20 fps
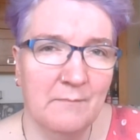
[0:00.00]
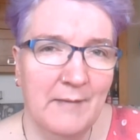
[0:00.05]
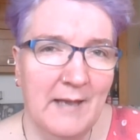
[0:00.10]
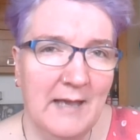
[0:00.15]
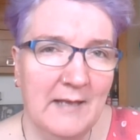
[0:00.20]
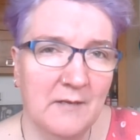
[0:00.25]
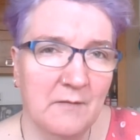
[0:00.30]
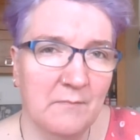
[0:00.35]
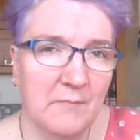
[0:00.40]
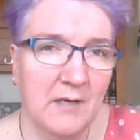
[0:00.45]

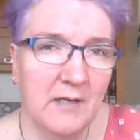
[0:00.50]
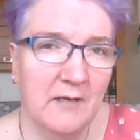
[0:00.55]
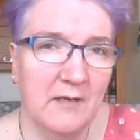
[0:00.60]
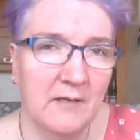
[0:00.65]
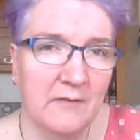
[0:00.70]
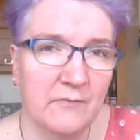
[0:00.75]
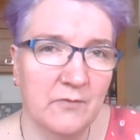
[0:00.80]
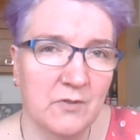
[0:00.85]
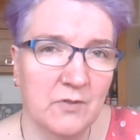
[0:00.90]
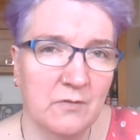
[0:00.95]
bad in my
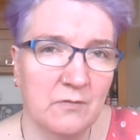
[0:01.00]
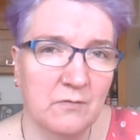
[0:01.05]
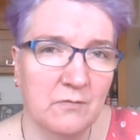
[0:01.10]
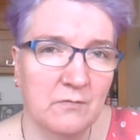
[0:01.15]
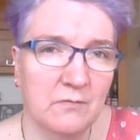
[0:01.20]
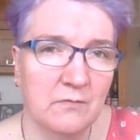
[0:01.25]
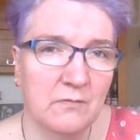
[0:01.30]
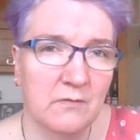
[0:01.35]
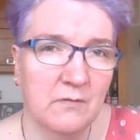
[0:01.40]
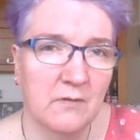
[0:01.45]
life at
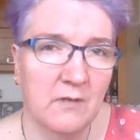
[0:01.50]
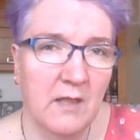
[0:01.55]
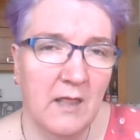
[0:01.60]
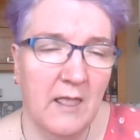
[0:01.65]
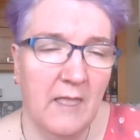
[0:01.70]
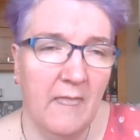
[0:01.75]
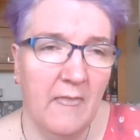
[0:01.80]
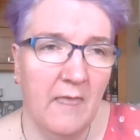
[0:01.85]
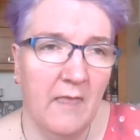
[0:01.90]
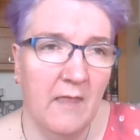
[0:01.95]
all.
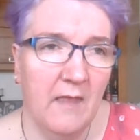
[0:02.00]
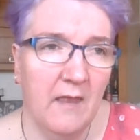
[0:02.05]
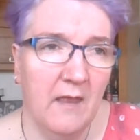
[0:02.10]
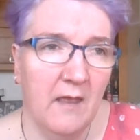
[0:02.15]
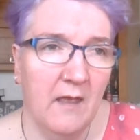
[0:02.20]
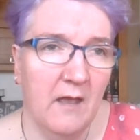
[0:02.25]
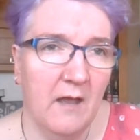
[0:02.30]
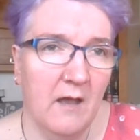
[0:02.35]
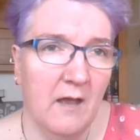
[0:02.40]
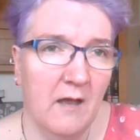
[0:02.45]

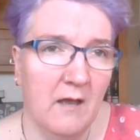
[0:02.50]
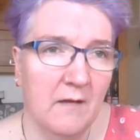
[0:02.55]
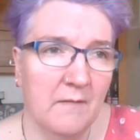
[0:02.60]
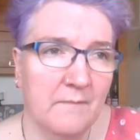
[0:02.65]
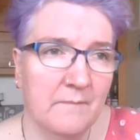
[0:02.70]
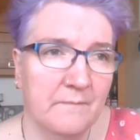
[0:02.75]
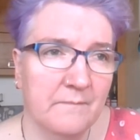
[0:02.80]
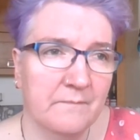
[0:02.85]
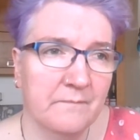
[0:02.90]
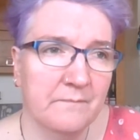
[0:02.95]

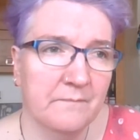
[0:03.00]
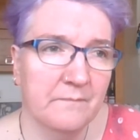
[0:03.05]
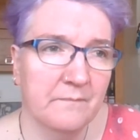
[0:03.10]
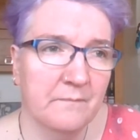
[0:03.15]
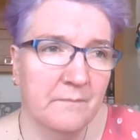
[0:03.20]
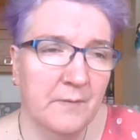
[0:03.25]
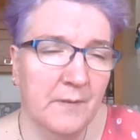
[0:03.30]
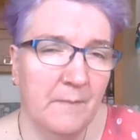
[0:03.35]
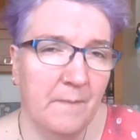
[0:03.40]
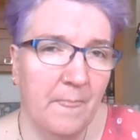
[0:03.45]

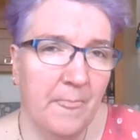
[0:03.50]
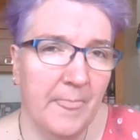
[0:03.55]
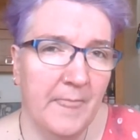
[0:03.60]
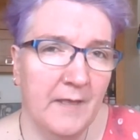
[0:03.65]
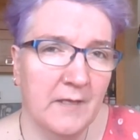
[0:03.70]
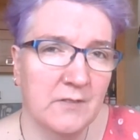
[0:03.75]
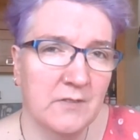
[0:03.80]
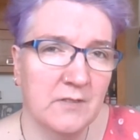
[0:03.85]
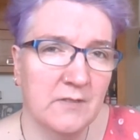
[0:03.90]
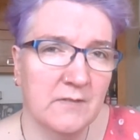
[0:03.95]
But
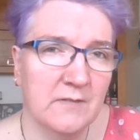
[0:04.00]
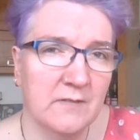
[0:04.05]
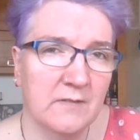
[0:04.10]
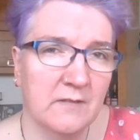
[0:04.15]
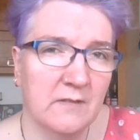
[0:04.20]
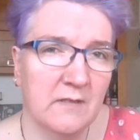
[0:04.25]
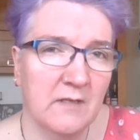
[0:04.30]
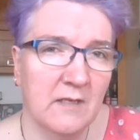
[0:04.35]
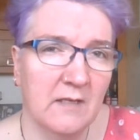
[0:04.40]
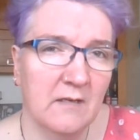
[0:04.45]

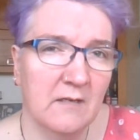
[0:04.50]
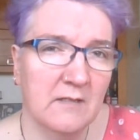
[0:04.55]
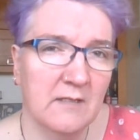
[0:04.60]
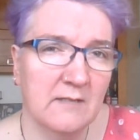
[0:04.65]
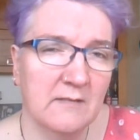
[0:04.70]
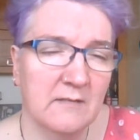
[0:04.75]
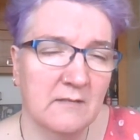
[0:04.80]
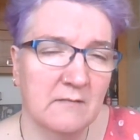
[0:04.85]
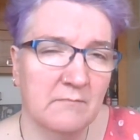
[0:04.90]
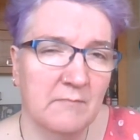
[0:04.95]
it
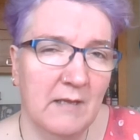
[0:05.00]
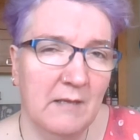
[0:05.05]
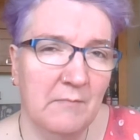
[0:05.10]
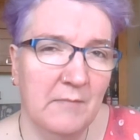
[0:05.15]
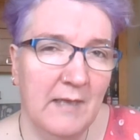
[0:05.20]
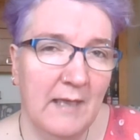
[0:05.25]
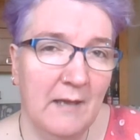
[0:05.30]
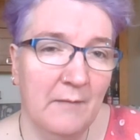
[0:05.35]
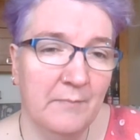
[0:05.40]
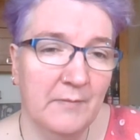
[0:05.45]
doesn't make me
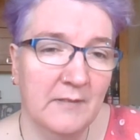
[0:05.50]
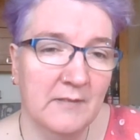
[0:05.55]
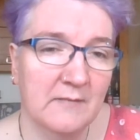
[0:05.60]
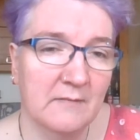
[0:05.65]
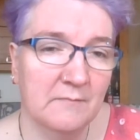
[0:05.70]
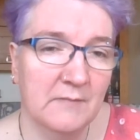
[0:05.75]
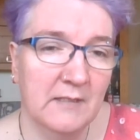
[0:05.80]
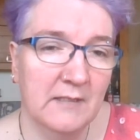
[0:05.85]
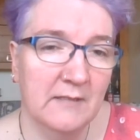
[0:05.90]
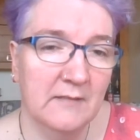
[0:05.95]
happy
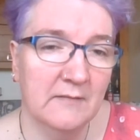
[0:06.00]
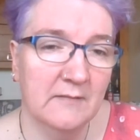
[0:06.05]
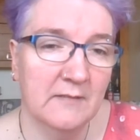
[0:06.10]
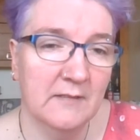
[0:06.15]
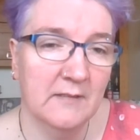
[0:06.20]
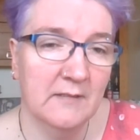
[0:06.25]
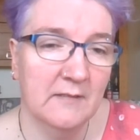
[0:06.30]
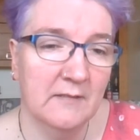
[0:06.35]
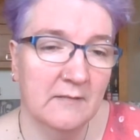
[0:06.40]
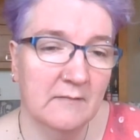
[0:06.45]
some days,
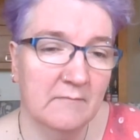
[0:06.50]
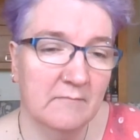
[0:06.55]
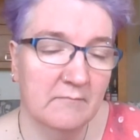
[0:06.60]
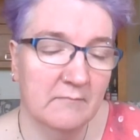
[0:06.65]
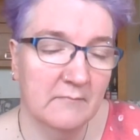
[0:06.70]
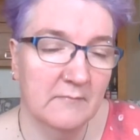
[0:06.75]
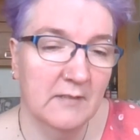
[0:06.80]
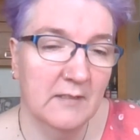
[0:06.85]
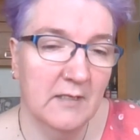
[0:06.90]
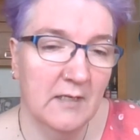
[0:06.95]
and
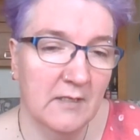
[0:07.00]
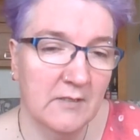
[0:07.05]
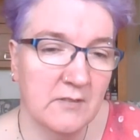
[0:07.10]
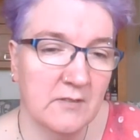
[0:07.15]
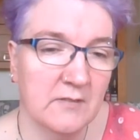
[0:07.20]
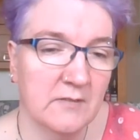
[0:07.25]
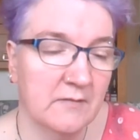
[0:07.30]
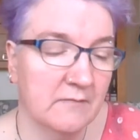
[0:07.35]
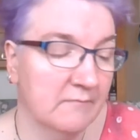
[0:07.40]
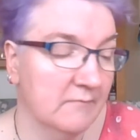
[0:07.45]
I
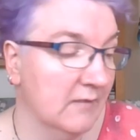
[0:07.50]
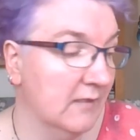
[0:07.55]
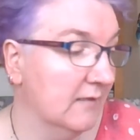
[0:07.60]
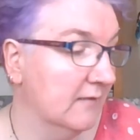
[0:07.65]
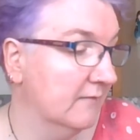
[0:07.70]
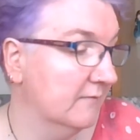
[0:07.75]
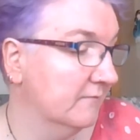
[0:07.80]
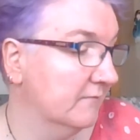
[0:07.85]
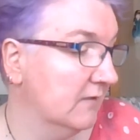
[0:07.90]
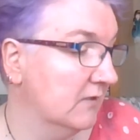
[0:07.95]
just
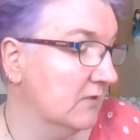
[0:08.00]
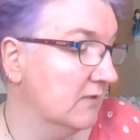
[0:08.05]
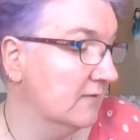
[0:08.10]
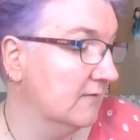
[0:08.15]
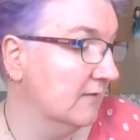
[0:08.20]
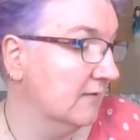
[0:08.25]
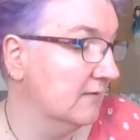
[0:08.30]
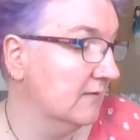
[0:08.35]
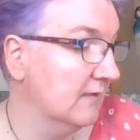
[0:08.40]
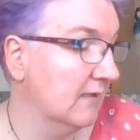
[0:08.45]

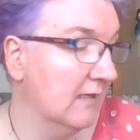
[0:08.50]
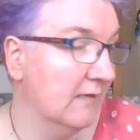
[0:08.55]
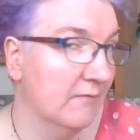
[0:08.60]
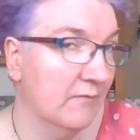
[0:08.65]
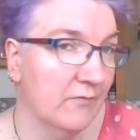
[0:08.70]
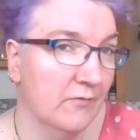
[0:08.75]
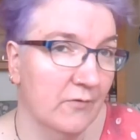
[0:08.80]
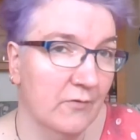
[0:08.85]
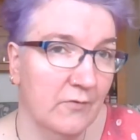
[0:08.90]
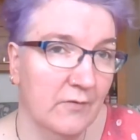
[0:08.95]
need to get
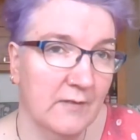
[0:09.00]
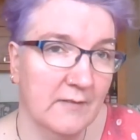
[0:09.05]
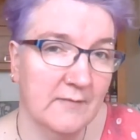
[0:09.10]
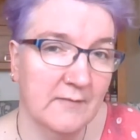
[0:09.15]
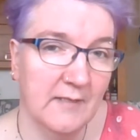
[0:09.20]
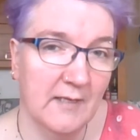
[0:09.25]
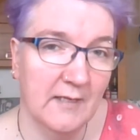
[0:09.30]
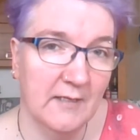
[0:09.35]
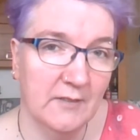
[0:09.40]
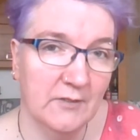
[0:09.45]
through this
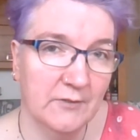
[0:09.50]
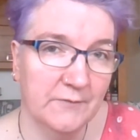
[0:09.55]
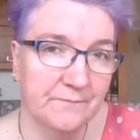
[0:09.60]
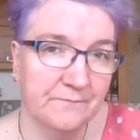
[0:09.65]
stage.